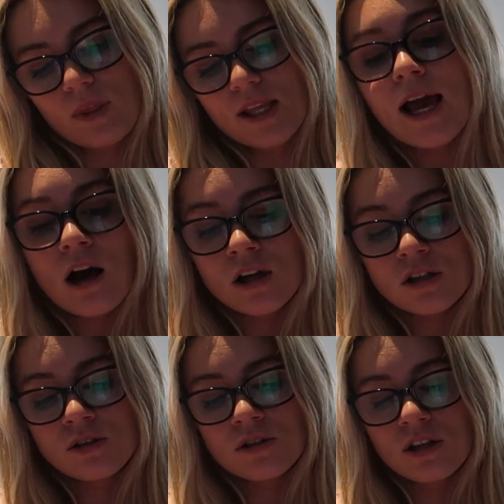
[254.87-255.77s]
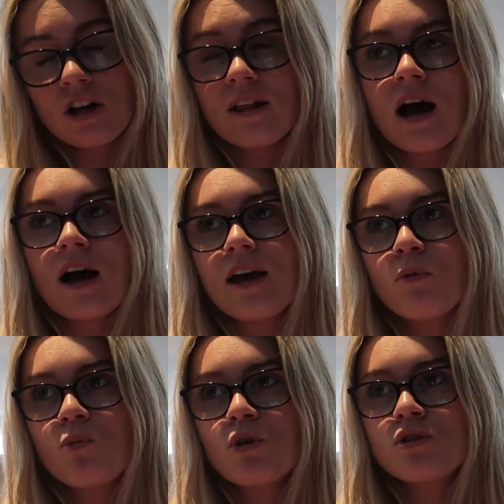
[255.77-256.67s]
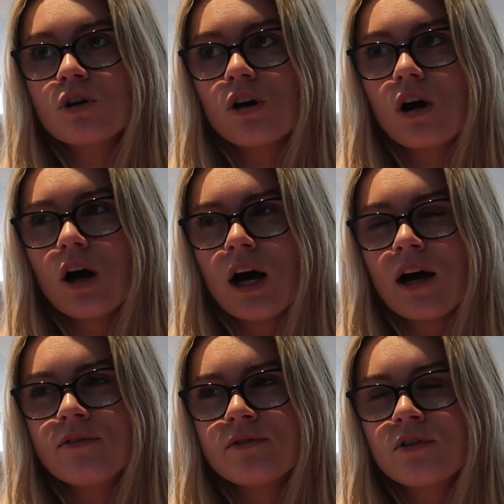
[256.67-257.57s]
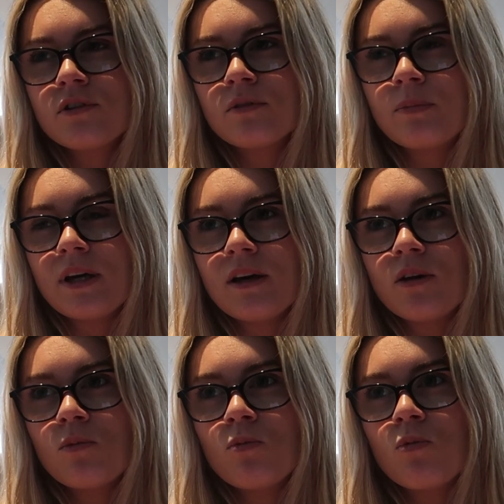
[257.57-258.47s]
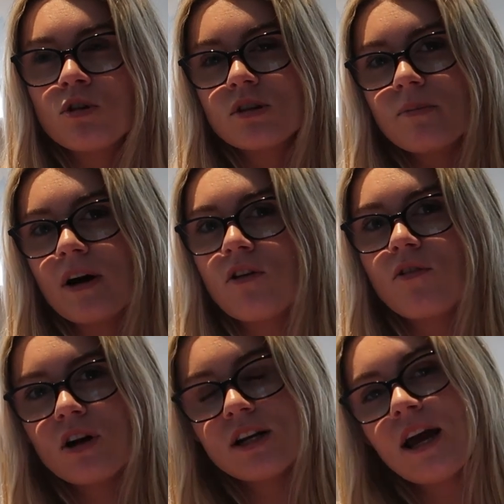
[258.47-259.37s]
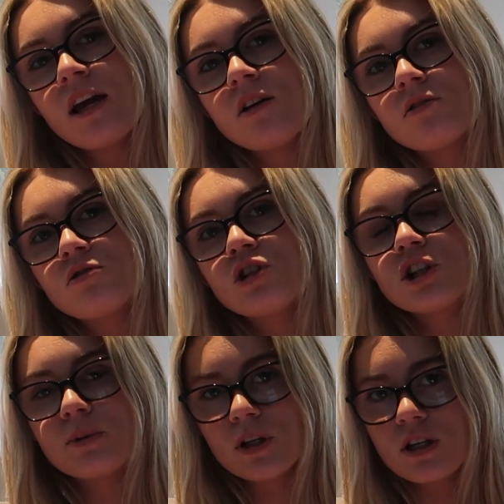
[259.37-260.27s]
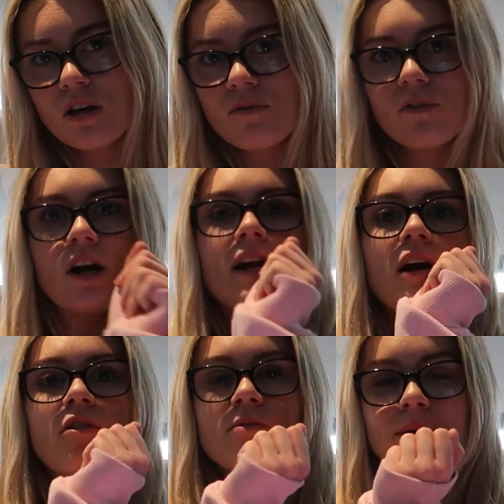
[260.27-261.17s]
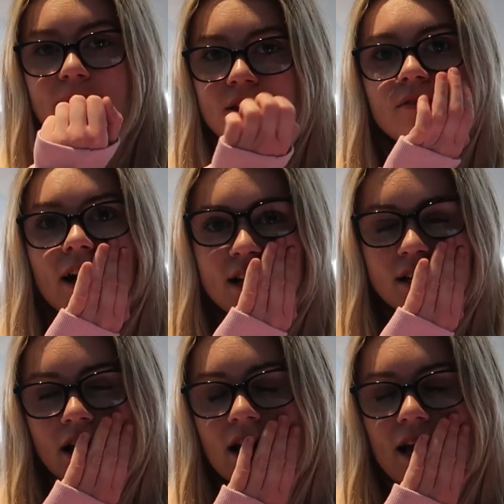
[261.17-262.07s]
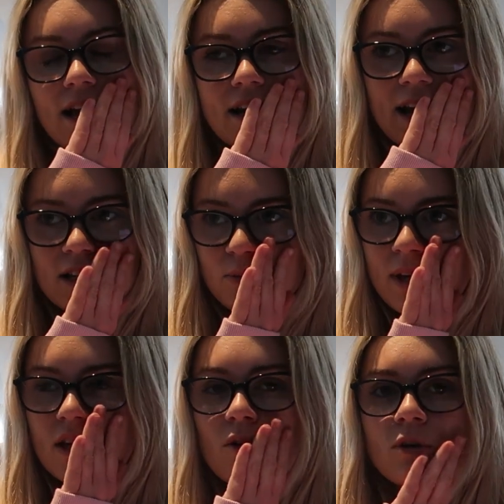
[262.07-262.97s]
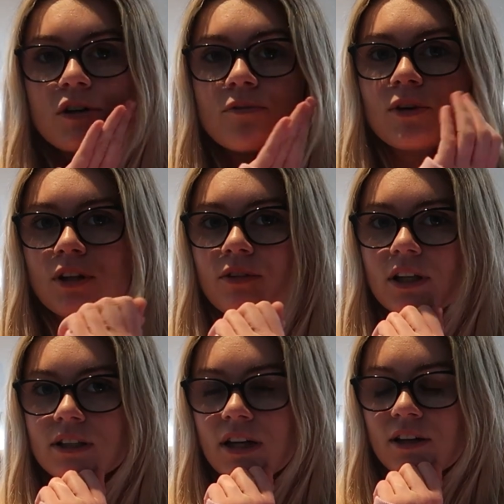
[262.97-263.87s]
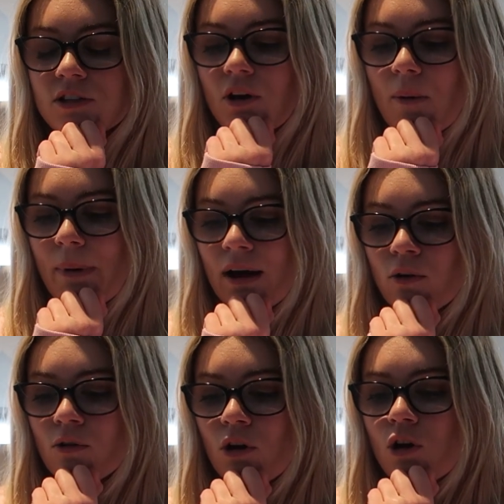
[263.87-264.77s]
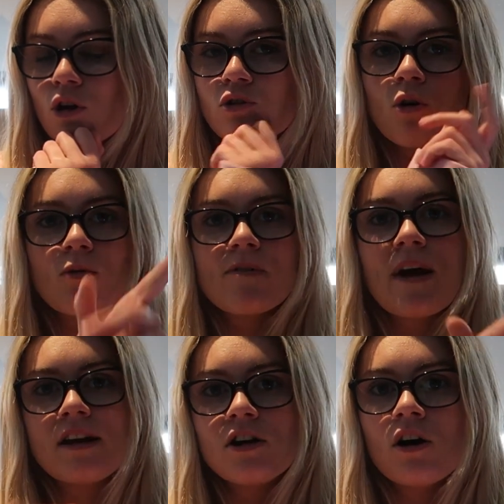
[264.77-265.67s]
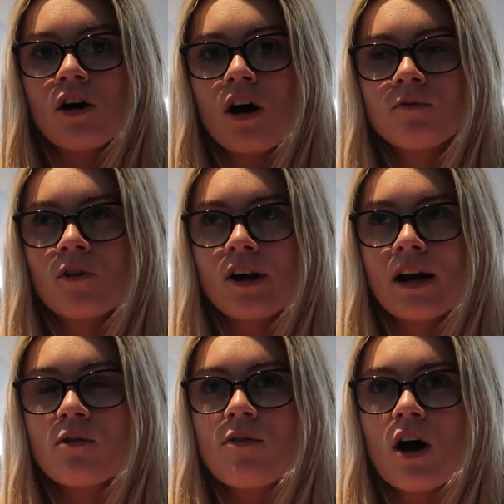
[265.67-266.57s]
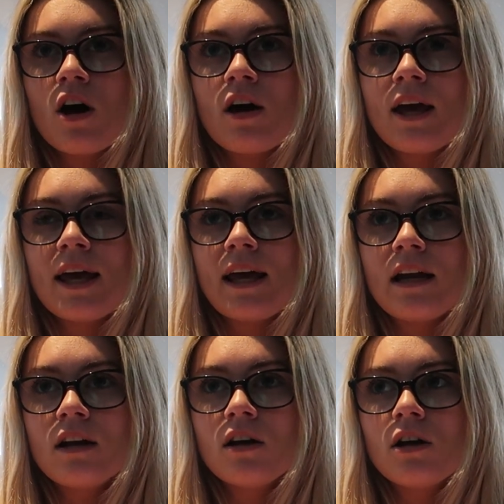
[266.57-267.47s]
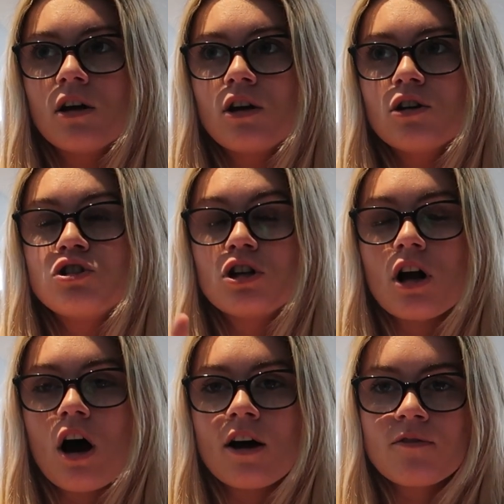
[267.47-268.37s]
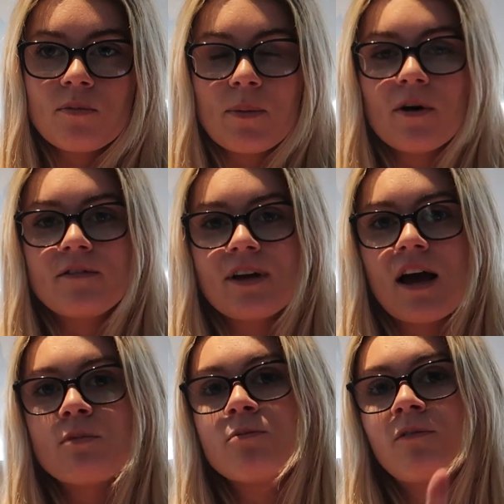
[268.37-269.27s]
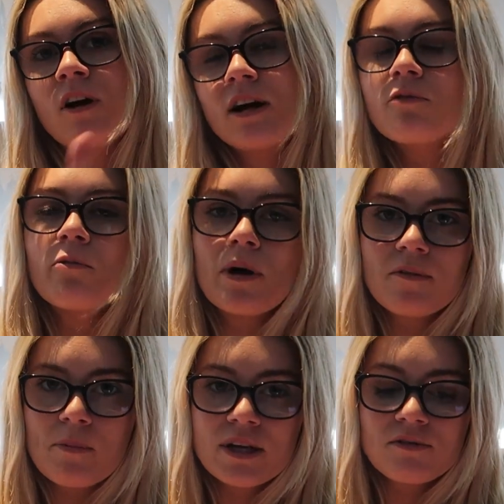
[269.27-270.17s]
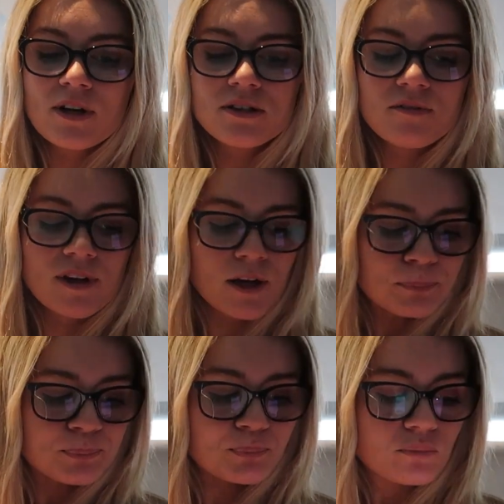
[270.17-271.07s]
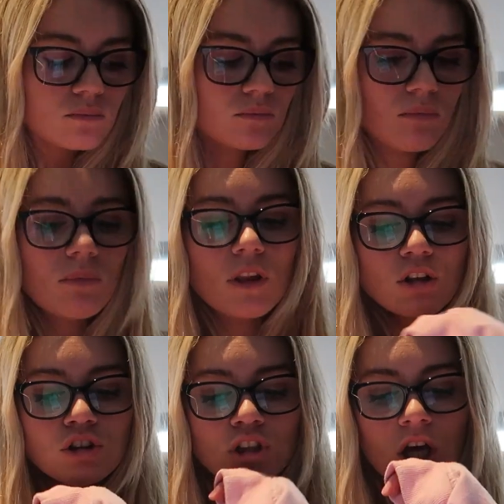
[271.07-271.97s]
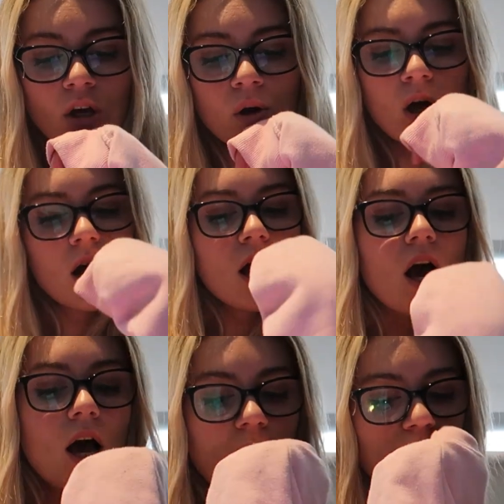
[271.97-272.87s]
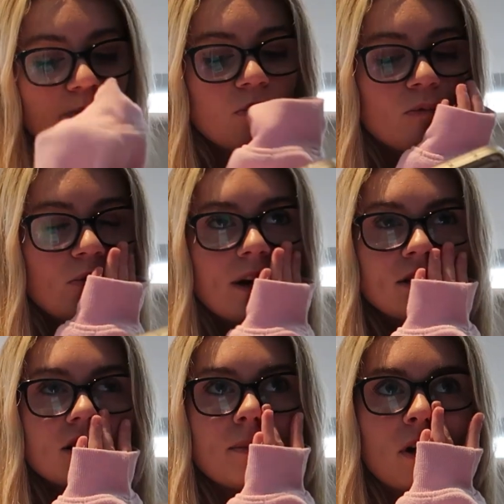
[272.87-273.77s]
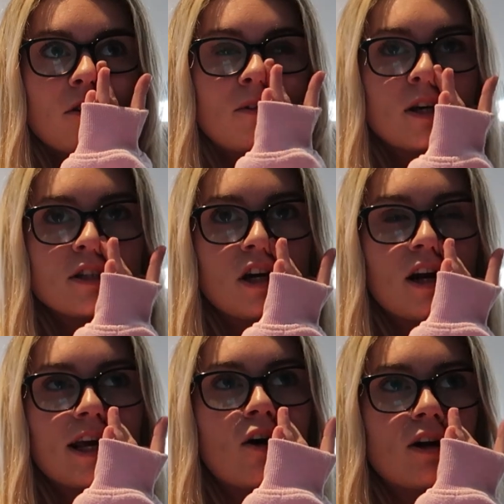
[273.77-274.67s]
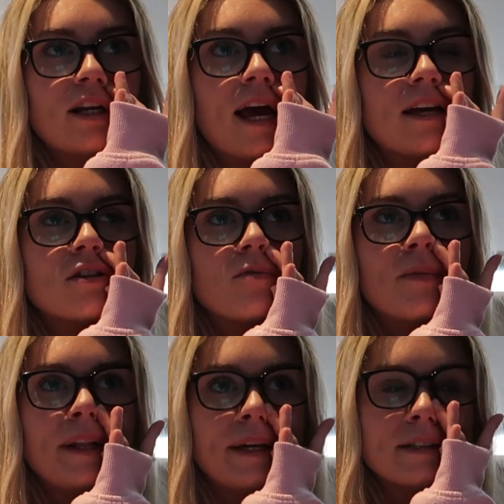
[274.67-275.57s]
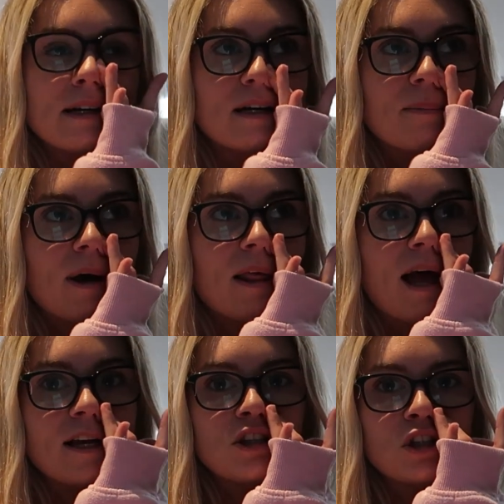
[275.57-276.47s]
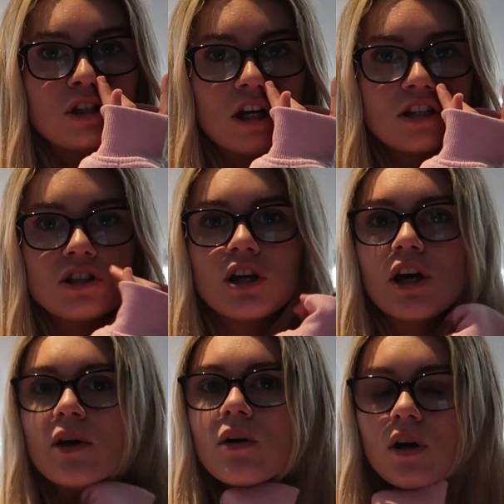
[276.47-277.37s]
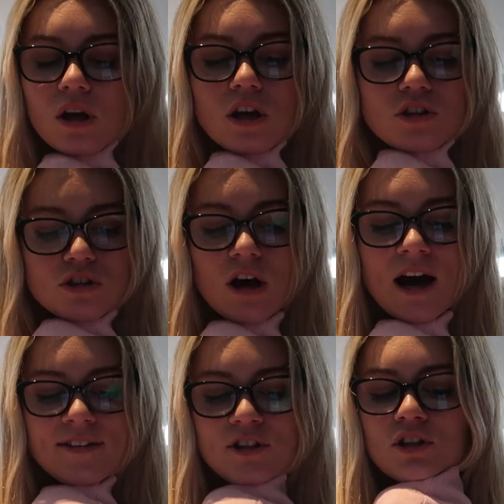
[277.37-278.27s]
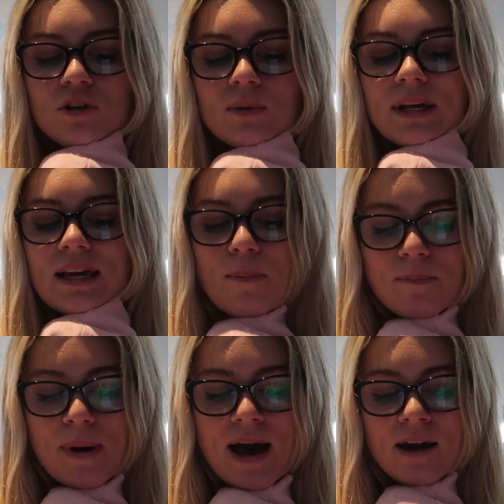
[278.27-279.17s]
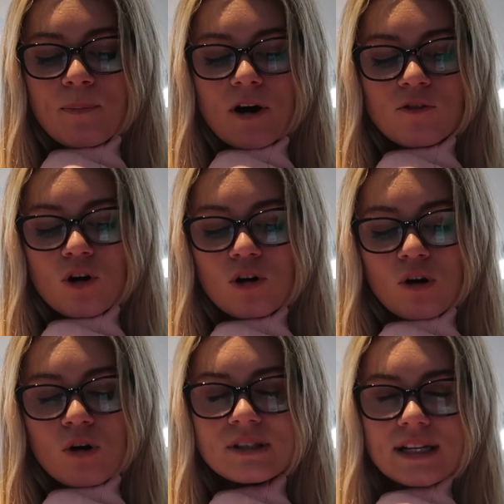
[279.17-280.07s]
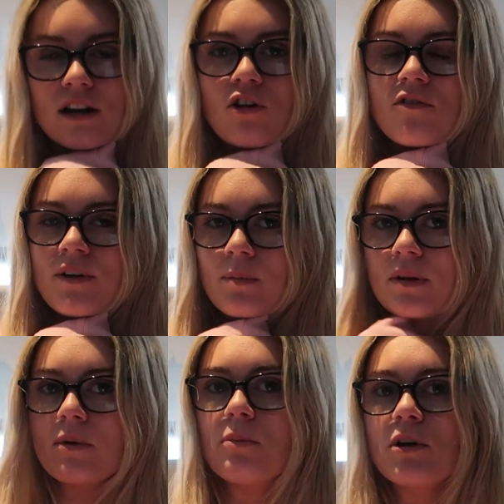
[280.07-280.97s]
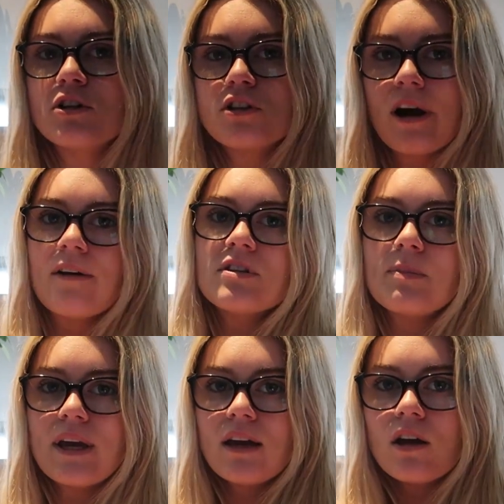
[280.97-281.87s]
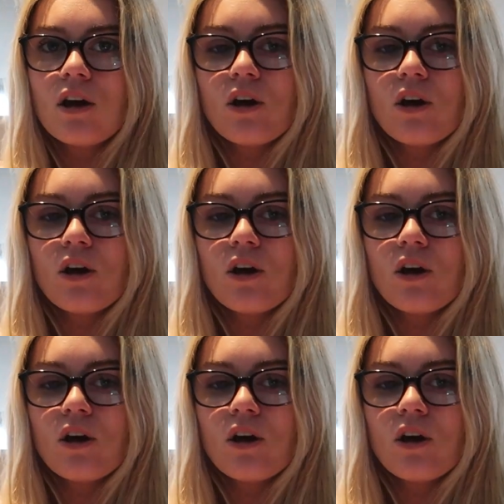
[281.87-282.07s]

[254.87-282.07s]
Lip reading: Yeah, I could do something like that. It would have to be once I'm back off holiday, just because I'm flying out with my best friend next week, which I'm really, really excited about. Not with Enya, I'm flying out with her in July for my birthday. I'm flying out with my other best friend Sophia. So it's going to be our first girly holiday, so I'm really excited about that. It's just us two, so I'll have to do it when I get back, but I've got a lot of content I've got to film at the moment, so it have to be